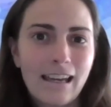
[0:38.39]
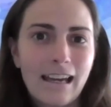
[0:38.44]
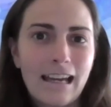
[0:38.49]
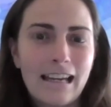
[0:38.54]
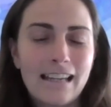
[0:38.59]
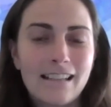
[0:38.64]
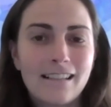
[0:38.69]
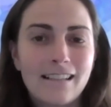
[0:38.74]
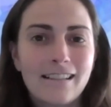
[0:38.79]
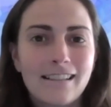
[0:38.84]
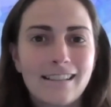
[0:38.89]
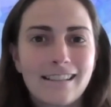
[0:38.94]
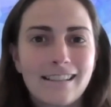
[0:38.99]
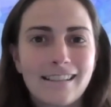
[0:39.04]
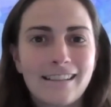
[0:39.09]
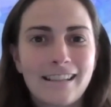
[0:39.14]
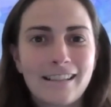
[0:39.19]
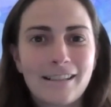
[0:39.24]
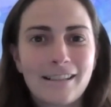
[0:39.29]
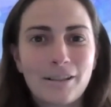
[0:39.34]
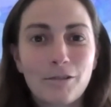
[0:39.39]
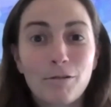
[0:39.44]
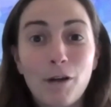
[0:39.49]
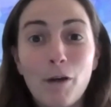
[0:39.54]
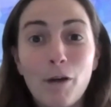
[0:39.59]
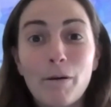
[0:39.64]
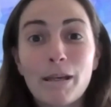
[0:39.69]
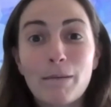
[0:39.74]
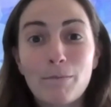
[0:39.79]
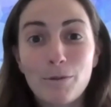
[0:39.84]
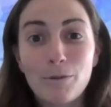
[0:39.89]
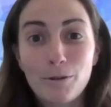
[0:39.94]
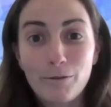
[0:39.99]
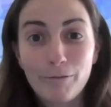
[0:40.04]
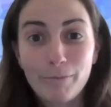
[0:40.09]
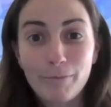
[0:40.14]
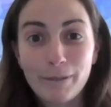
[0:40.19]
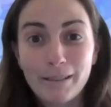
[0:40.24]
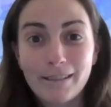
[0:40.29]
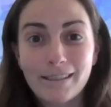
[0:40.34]
And there's a growing
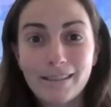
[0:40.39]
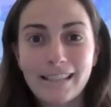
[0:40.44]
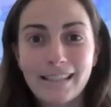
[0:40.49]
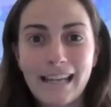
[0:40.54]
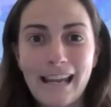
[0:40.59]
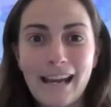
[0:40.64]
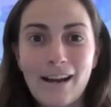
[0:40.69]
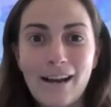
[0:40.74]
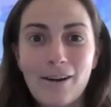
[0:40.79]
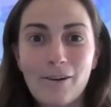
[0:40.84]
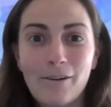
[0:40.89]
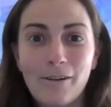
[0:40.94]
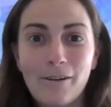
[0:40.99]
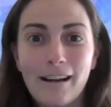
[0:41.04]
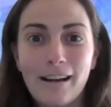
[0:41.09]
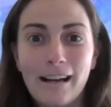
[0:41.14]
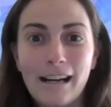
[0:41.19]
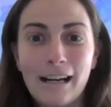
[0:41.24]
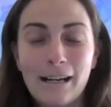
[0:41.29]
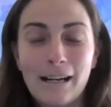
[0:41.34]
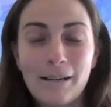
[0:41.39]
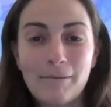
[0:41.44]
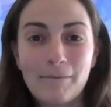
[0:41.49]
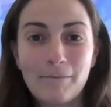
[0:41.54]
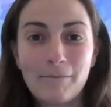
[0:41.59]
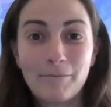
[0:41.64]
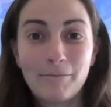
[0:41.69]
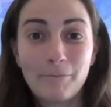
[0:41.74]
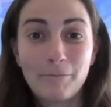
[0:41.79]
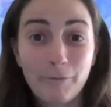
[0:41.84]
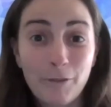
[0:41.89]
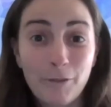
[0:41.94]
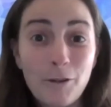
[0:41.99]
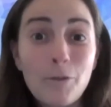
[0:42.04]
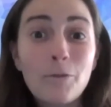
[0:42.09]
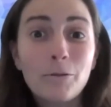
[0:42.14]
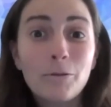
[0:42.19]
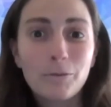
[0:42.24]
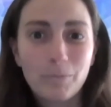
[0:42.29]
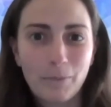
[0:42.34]
movement now, uh,
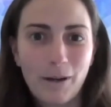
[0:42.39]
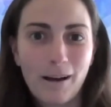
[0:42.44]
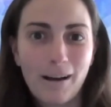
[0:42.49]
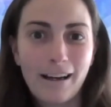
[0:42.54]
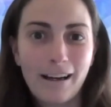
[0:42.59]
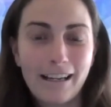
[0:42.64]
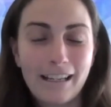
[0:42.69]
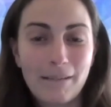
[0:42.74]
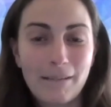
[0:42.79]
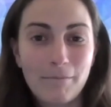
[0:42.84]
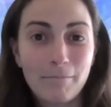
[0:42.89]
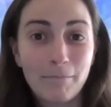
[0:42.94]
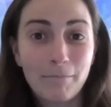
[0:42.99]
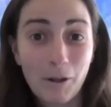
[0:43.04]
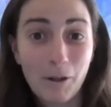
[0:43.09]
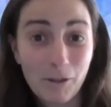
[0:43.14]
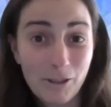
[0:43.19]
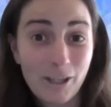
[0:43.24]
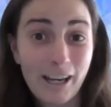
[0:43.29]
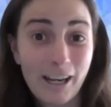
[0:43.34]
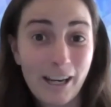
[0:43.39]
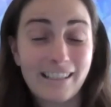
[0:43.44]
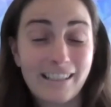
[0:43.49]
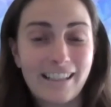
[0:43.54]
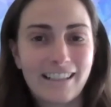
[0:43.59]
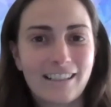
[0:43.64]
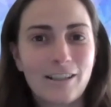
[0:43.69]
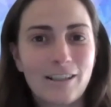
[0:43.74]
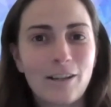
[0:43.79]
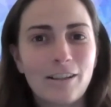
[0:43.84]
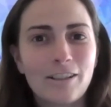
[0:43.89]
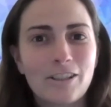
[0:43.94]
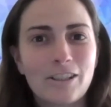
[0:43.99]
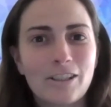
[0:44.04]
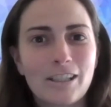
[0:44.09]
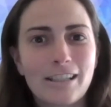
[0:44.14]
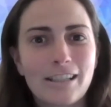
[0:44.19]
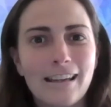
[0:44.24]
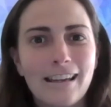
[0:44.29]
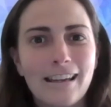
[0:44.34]
fueled by blockchain
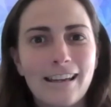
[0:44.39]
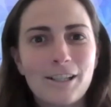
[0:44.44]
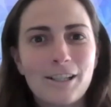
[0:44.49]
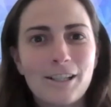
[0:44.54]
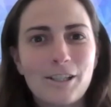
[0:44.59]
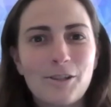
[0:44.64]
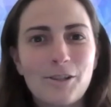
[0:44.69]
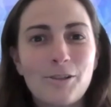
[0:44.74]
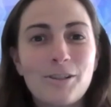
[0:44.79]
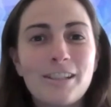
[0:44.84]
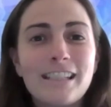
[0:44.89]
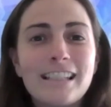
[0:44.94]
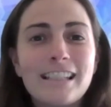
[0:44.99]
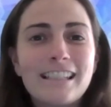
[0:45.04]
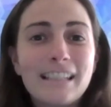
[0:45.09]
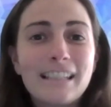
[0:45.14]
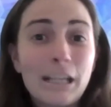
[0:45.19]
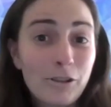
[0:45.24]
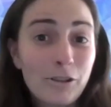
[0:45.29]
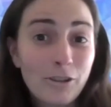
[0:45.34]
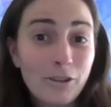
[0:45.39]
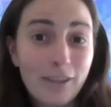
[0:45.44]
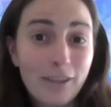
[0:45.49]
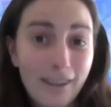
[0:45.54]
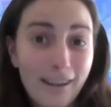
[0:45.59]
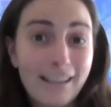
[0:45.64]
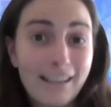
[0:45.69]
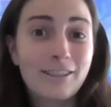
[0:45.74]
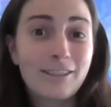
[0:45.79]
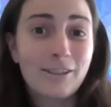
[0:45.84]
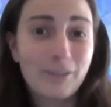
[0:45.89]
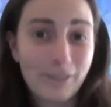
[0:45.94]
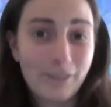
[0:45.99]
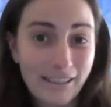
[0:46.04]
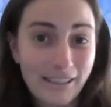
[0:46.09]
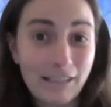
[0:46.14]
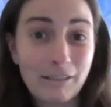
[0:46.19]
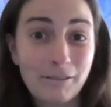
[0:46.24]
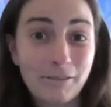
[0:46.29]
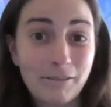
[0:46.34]
technology, to decentralize
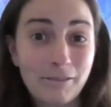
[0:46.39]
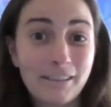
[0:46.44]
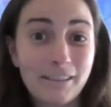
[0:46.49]
yourself.